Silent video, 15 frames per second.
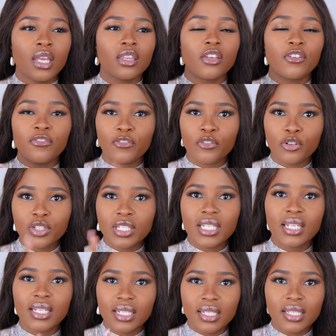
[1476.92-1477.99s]
The
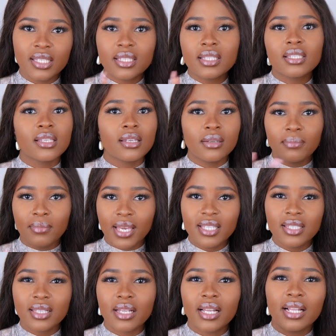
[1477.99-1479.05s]
fruitiness
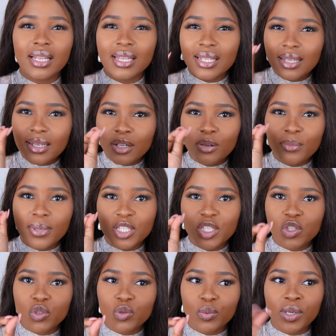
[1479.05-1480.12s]
makes it a little bit
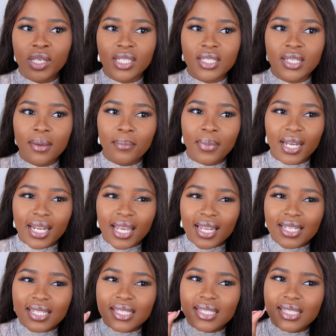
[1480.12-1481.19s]
sweet, but
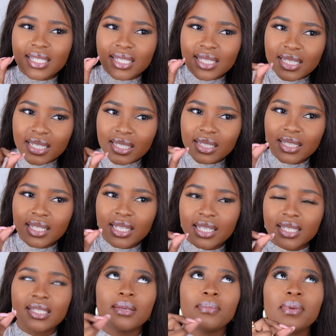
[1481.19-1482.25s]
it still
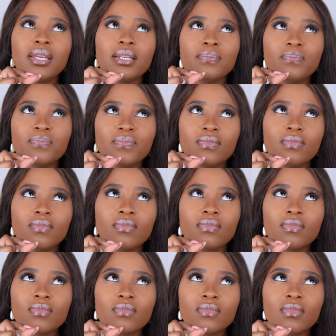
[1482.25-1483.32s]
is a bit
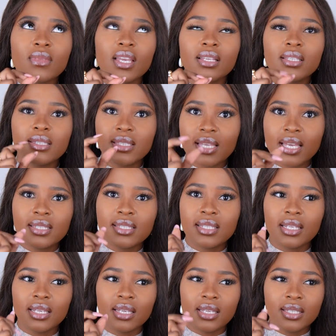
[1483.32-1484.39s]

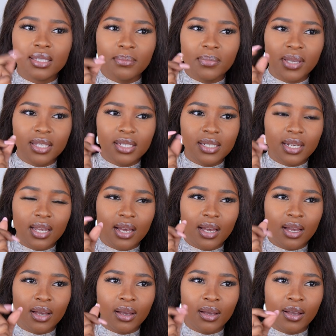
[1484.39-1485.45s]
zesty. It's a bit
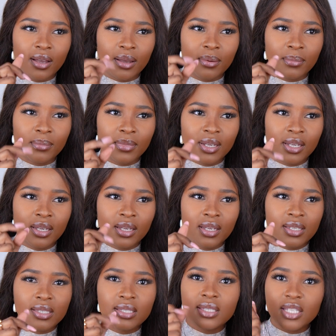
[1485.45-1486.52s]
um,
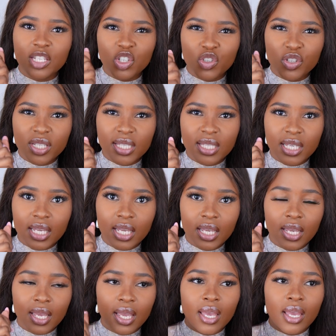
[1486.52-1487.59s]
citrusy.
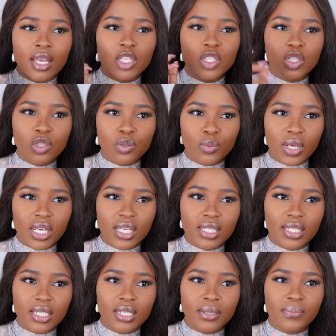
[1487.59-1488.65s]

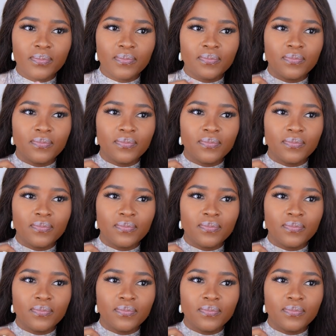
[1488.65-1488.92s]
Sweet,